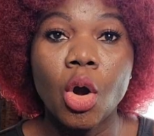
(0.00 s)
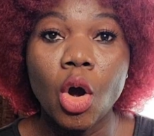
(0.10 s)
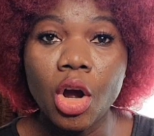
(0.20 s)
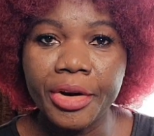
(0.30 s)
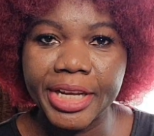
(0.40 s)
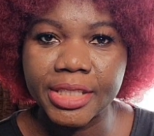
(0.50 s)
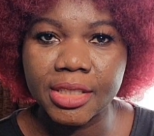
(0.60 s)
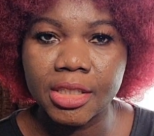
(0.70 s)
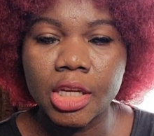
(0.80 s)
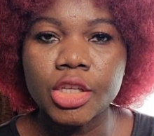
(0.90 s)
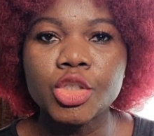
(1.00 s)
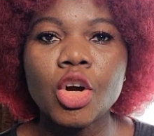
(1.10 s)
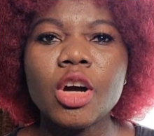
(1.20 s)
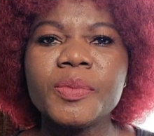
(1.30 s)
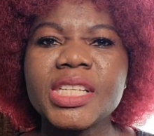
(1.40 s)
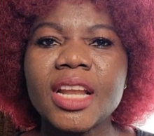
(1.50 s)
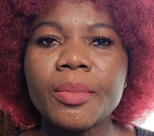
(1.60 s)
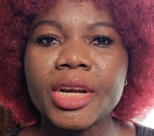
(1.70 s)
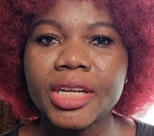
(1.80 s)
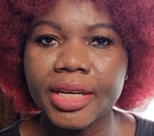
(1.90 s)
All right, jobs in
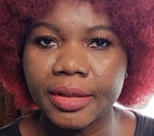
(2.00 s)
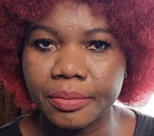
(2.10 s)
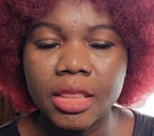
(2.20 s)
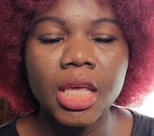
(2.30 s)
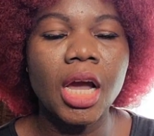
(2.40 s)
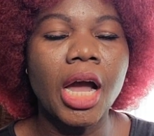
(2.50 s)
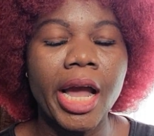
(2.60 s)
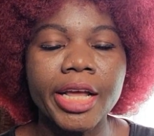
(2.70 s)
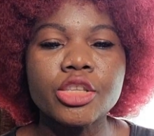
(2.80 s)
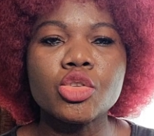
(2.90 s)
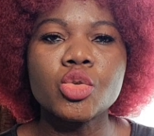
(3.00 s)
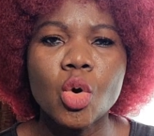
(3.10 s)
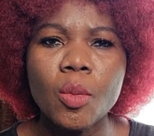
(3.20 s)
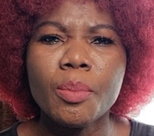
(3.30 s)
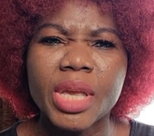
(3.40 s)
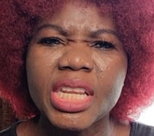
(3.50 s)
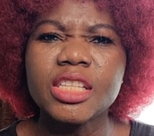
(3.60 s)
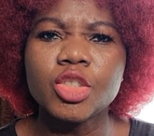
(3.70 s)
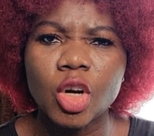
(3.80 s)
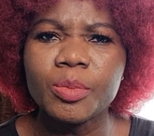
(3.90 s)
America. There are so many
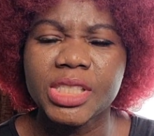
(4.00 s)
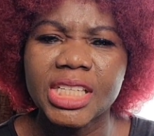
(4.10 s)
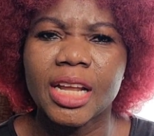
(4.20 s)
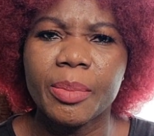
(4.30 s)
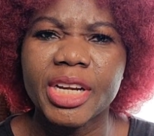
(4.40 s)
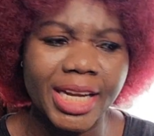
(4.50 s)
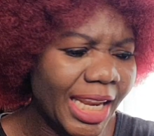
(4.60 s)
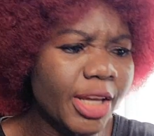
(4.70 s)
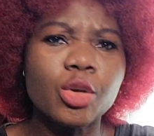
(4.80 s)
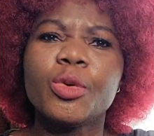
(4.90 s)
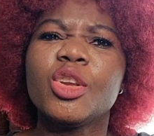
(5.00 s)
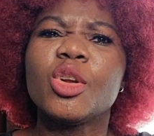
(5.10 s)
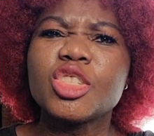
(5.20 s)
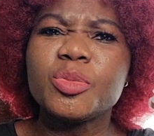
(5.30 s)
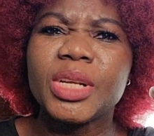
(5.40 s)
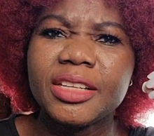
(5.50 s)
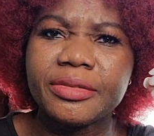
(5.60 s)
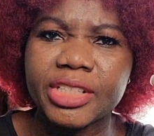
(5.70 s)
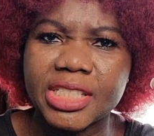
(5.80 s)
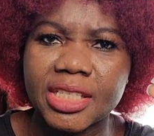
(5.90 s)
jobs in America, like you will not believe
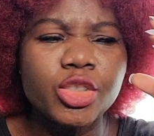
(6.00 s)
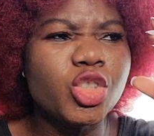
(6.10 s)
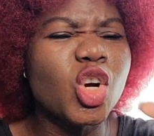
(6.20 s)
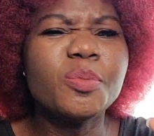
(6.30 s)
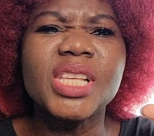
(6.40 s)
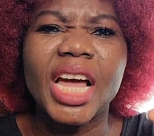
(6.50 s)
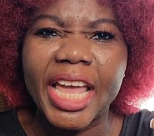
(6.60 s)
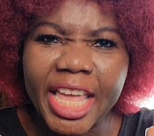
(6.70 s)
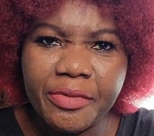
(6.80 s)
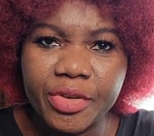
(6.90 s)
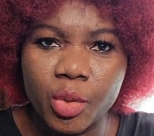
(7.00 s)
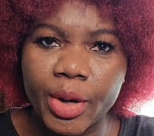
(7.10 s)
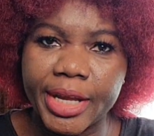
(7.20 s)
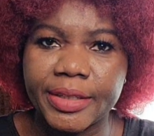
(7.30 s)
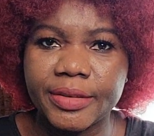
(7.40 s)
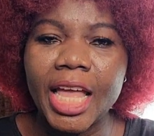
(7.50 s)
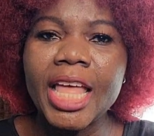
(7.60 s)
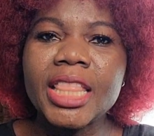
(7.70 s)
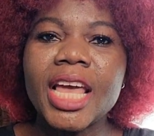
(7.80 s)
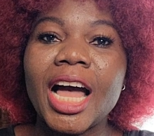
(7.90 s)
it. Jobs are everywhere
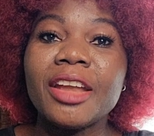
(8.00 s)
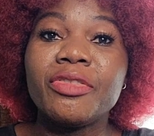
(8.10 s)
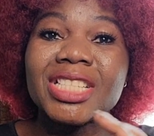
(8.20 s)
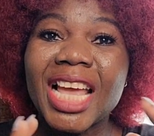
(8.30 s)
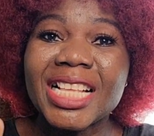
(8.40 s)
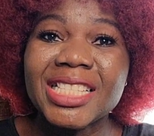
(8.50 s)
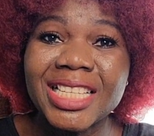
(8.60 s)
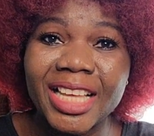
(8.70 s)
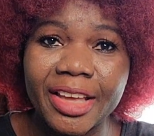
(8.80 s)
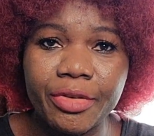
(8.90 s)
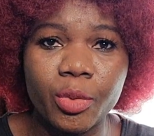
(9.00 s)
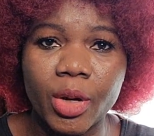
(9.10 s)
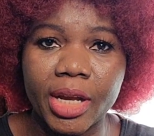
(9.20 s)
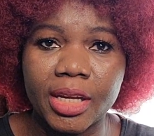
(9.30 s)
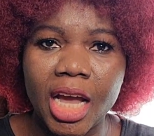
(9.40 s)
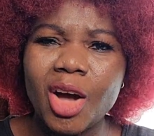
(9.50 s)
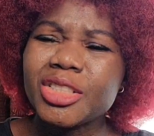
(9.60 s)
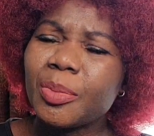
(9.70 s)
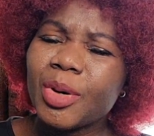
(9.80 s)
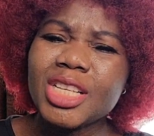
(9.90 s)
and they're advertising everywhere. I was
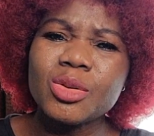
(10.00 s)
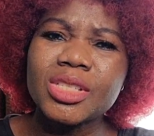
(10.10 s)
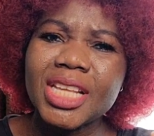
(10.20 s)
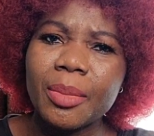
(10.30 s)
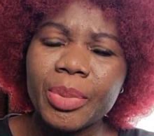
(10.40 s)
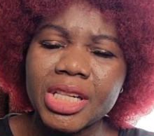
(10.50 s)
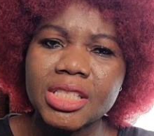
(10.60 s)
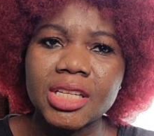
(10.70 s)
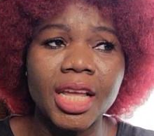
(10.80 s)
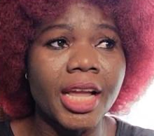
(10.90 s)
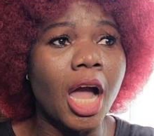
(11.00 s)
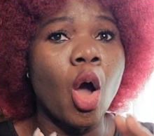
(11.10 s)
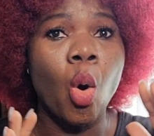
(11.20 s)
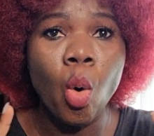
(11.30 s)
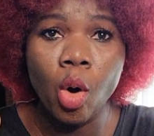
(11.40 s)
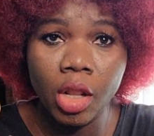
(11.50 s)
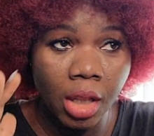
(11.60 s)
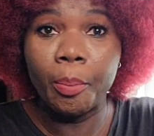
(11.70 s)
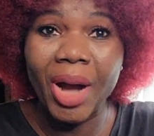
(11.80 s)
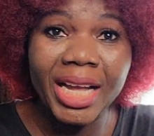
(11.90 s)
surprised to see a building, like a whole
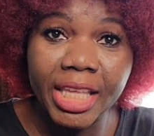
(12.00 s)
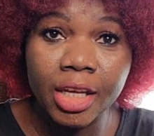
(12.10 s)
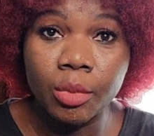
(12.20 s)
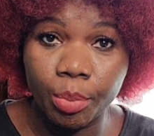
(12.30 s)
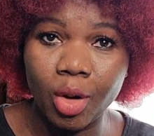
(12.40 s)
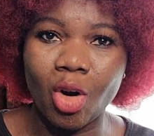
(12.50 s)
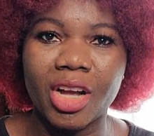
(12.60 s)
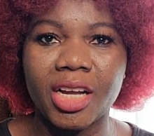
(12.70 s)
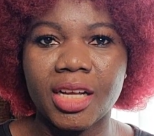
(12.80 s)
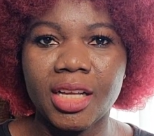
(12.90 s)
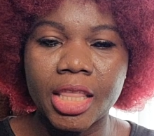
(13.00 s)
banking block.